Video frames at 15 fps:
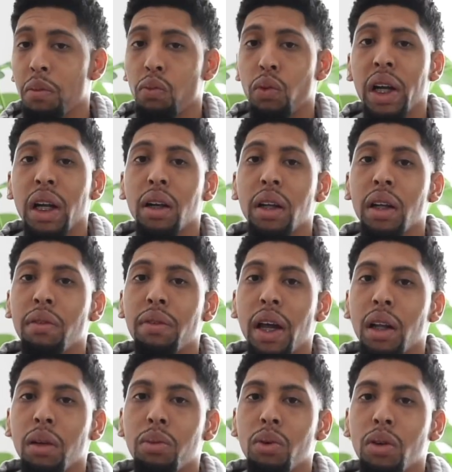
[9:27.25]
readily
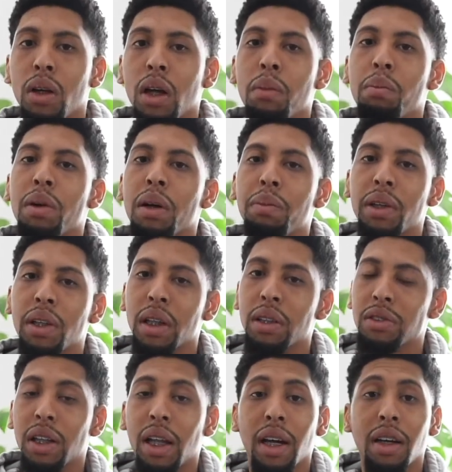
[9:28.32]
available, but
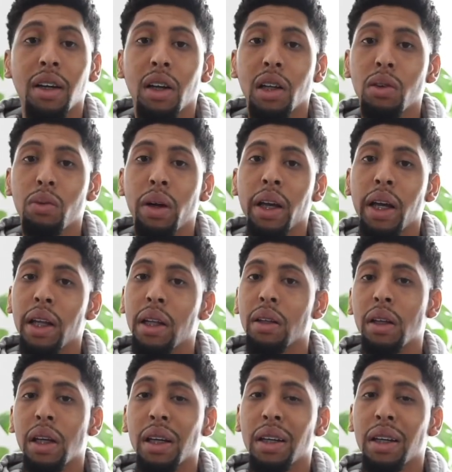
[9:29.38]
because of that colorway and